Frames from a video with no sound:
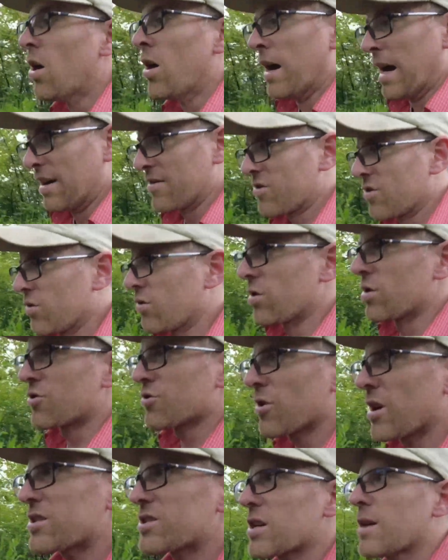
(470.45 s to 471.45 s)
as you
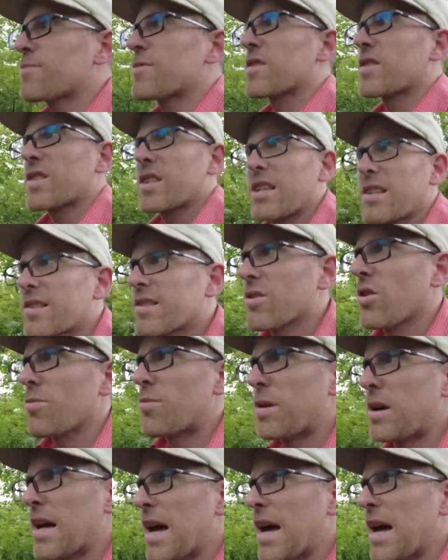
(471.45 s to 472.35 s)
trudge up the ski slope